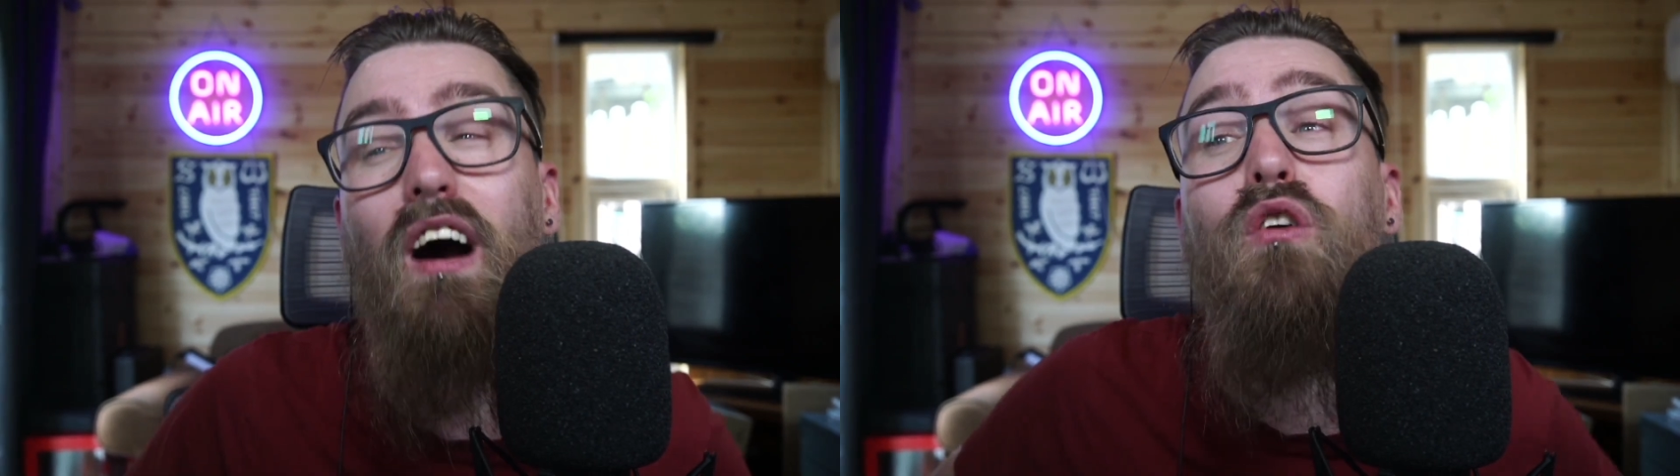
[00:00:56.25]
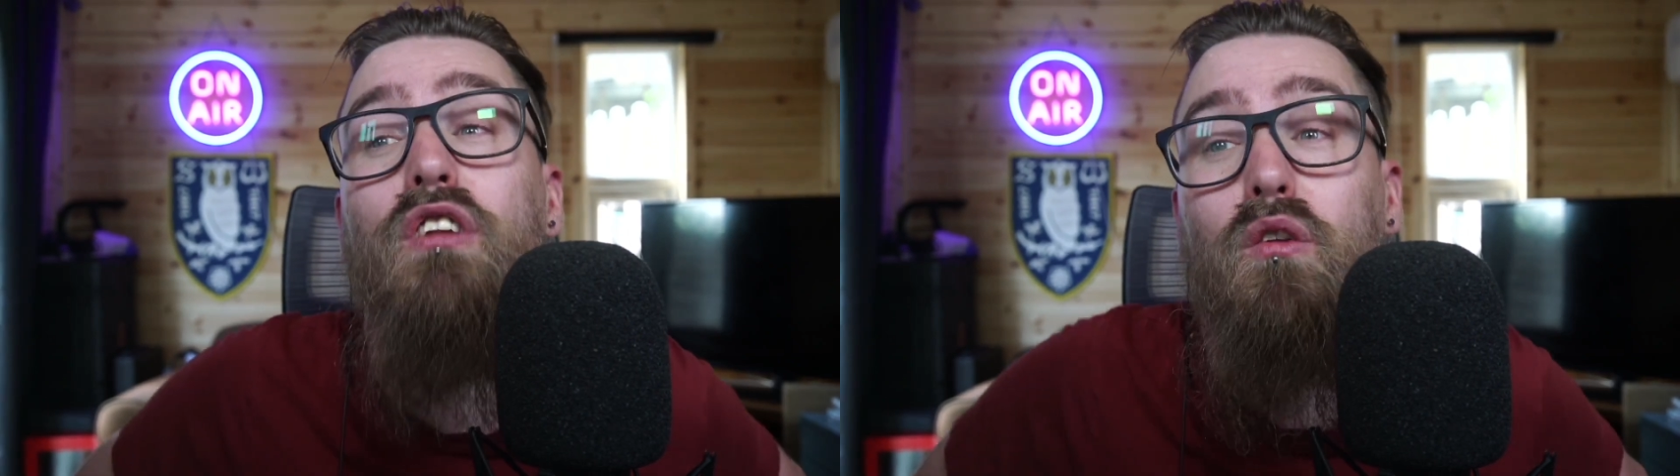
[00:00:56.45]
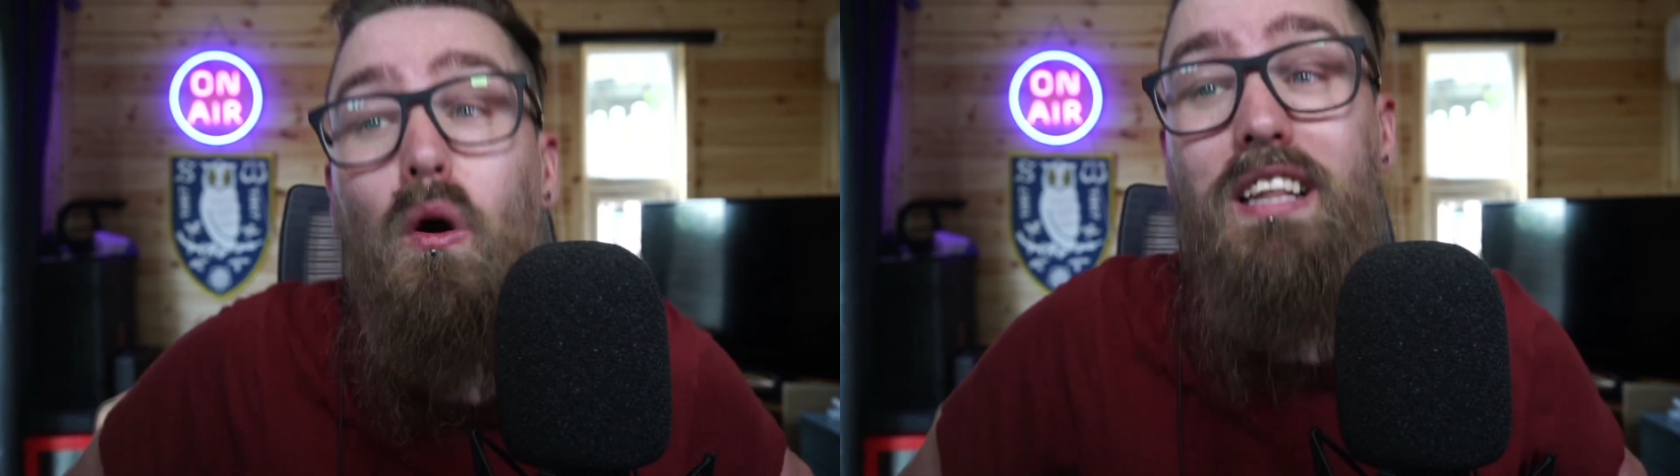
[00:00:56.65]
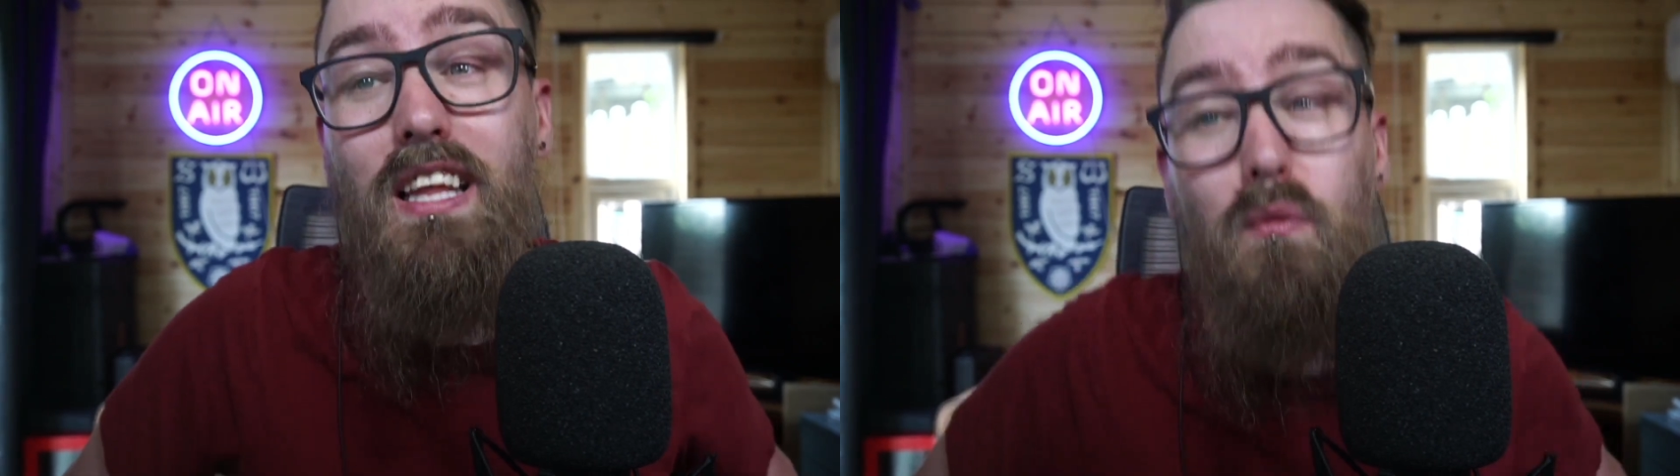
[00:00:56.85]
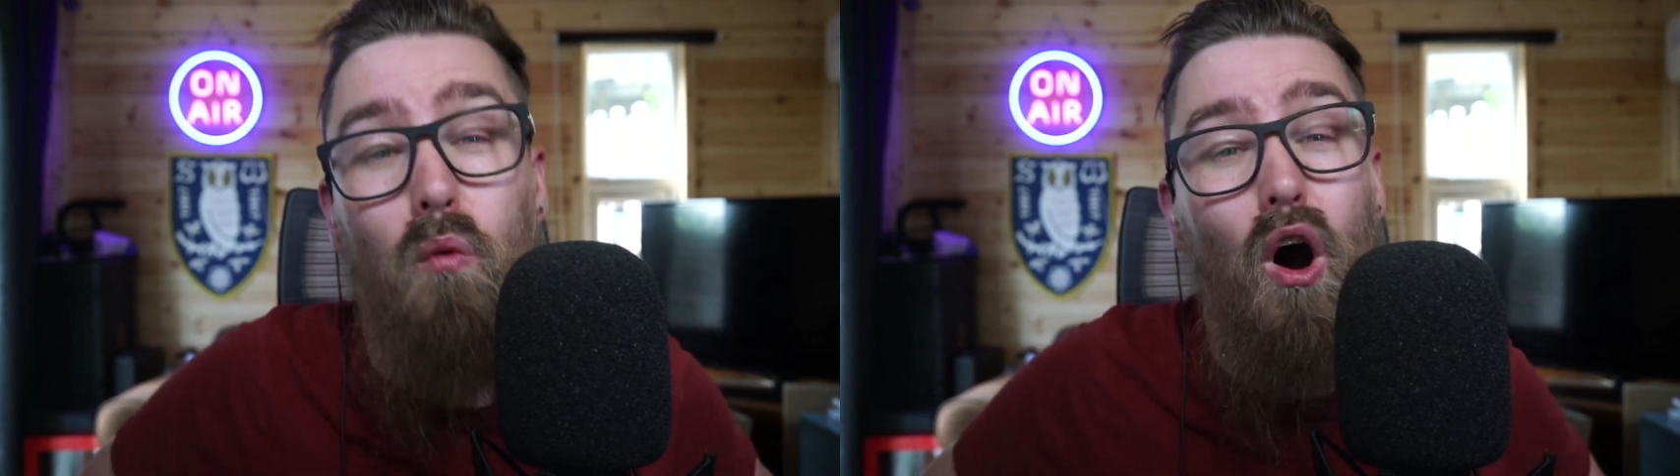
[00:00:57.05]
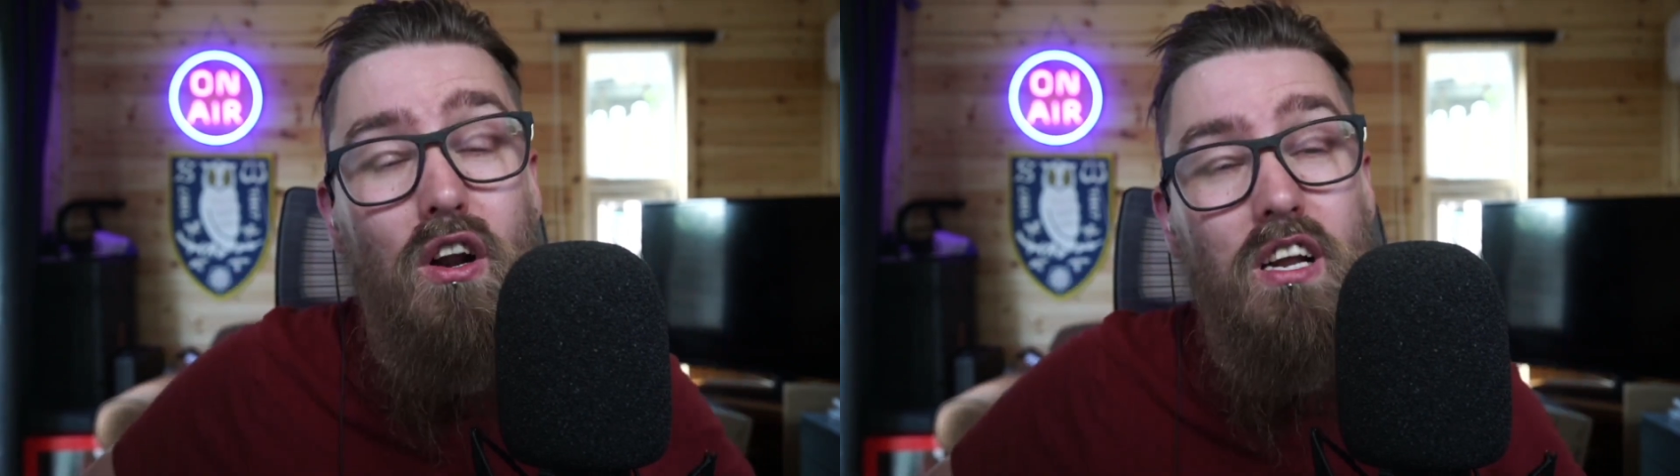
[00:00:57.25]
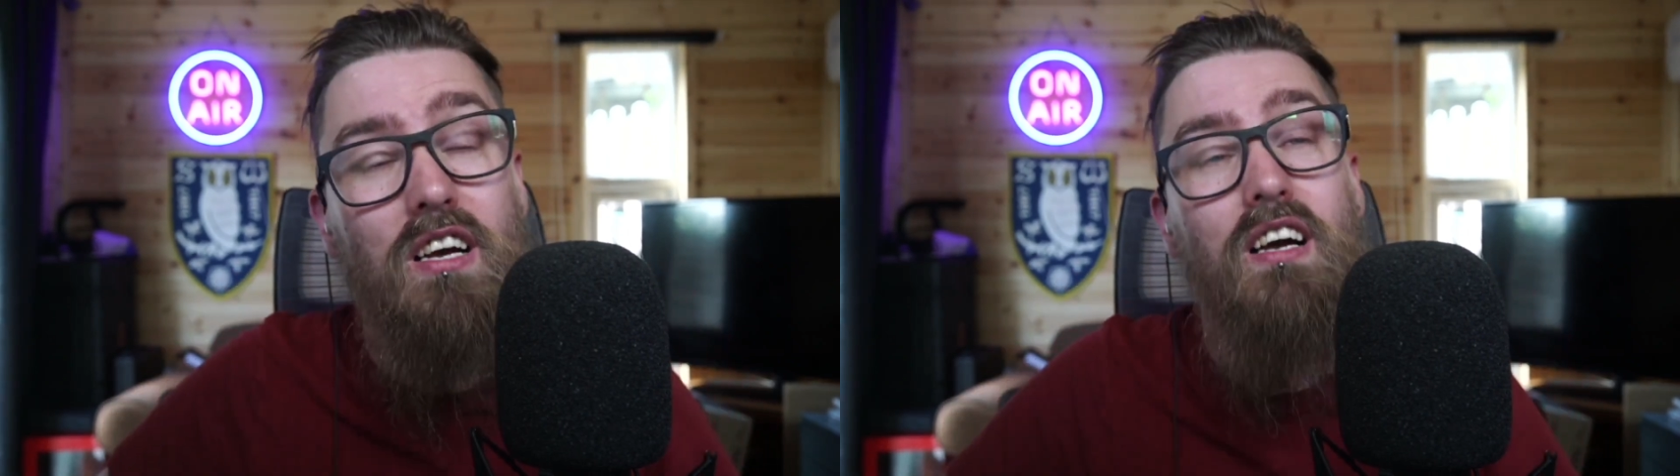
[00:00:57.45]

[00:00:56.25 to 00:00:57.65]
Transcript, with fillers: under 21.